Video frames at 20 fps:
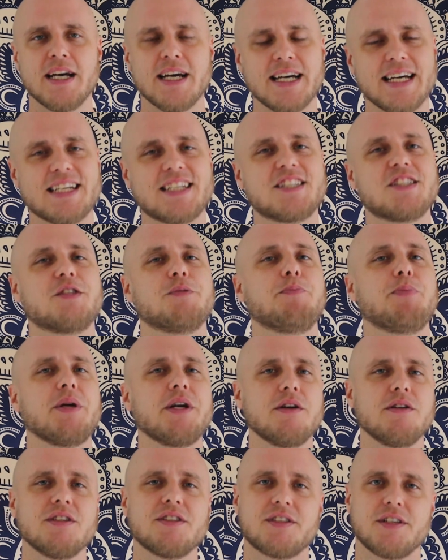
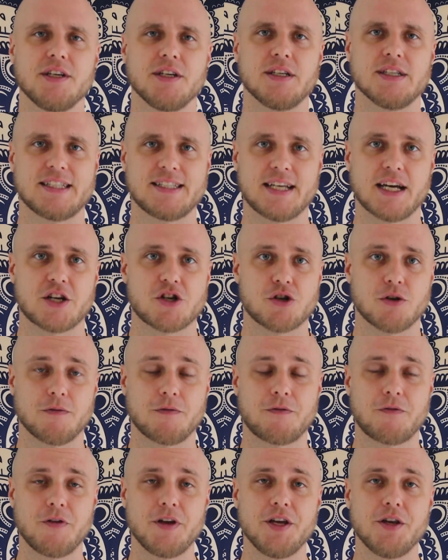experiencing sexual
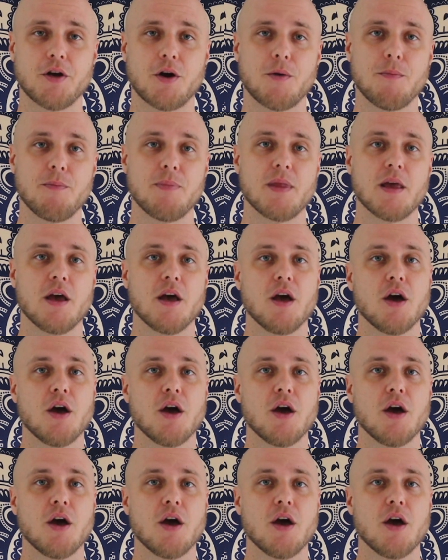freedom,